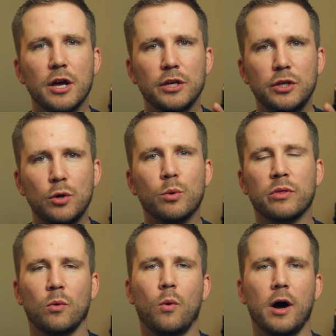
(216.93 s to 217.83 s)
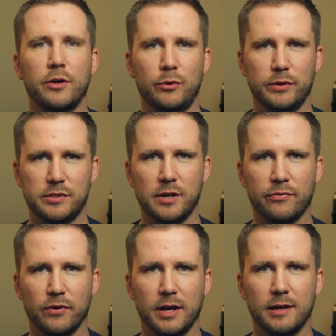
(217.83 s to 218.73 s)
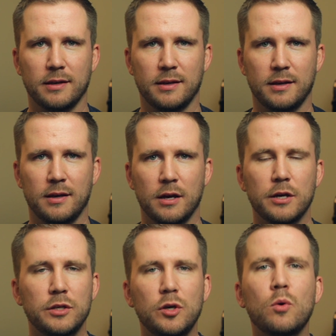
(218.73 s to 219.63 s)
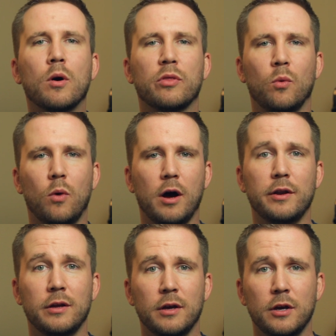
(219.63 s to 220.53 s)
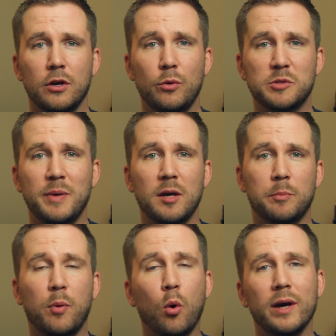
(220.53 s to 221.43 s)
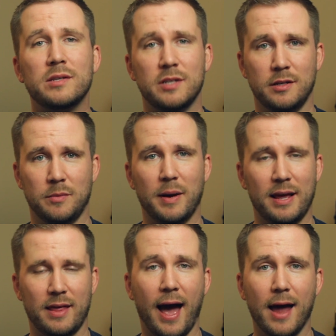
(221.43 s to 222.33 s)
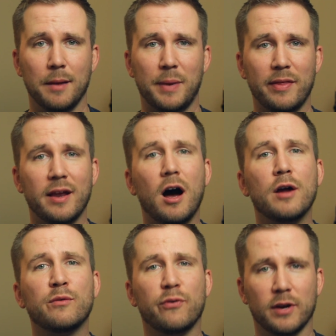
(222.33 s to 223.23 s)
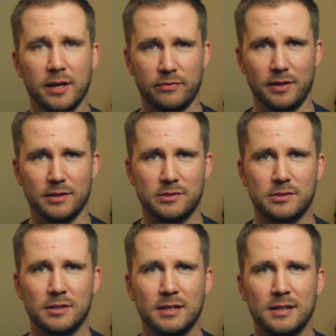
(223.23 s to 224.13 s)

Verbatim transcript: you are the one who is suffering. You are the one who is being poisoned by that, by that unforgiveness.